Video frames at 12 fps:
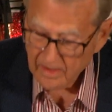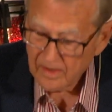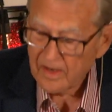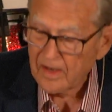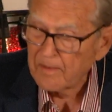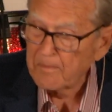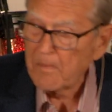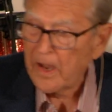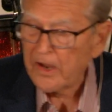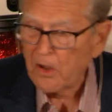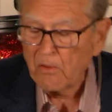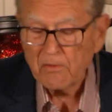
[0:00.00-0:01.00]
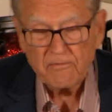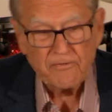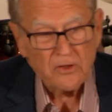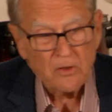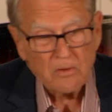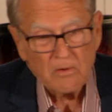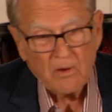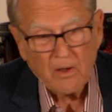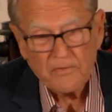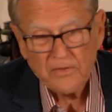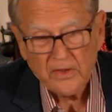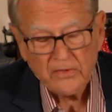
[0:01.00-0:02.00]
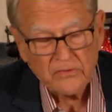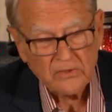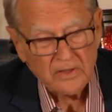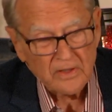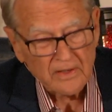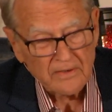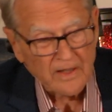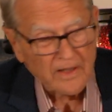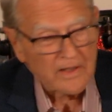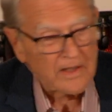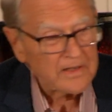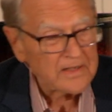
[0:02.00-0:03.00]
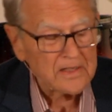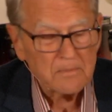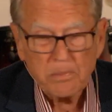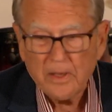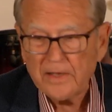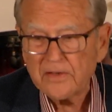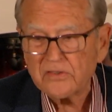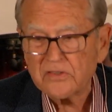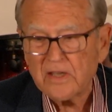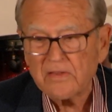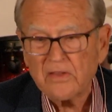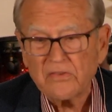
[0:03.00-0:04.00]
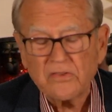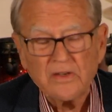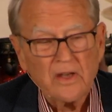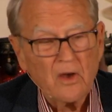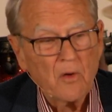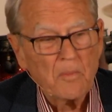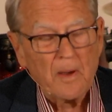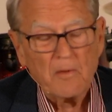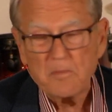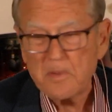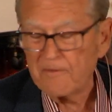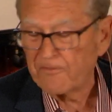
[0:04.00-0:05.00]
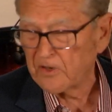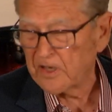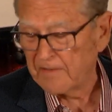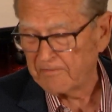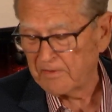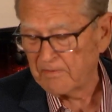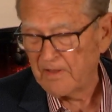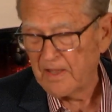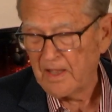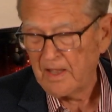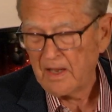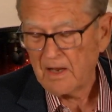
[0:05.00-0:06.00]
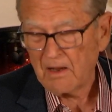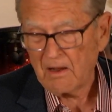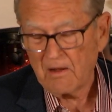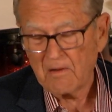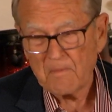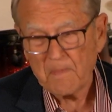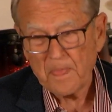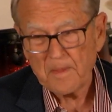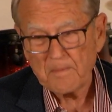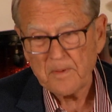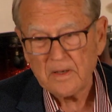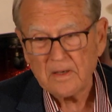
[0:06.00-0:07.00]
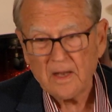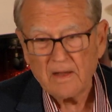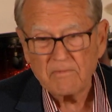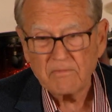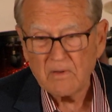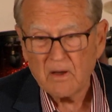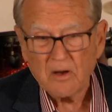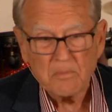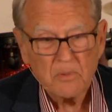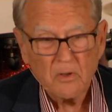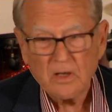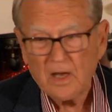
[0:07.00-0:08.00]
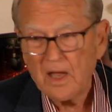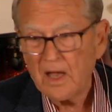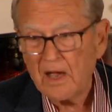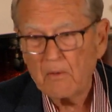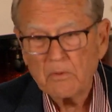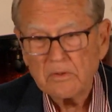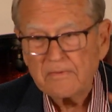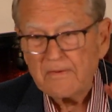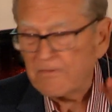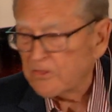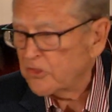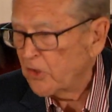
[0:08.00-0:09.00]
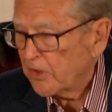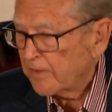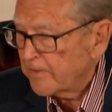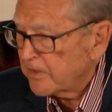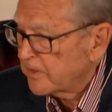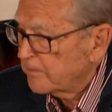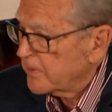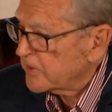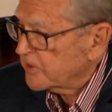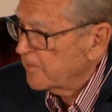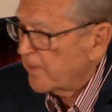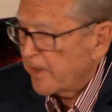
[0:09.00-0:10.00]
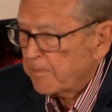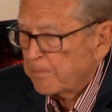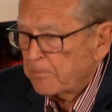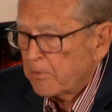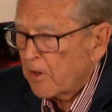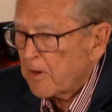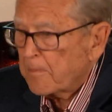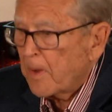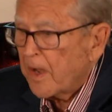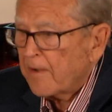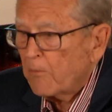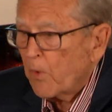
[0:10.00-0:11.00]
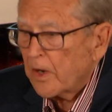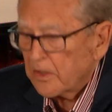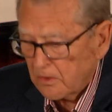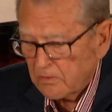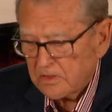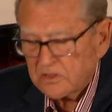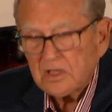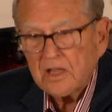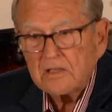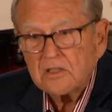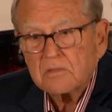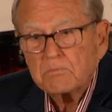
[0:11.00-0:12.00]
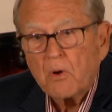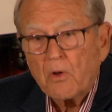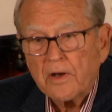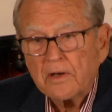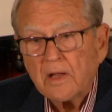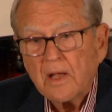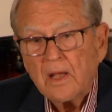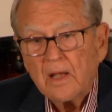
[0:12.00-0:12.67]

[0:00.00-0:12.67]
Uh, my own view on this, and uh, I didn't plan to say this, and I hope I'll be forgiven, uh, but I've got a book. I wouldn't have even thought of it, but somebody brought it by a while ago. Just, they just bought it.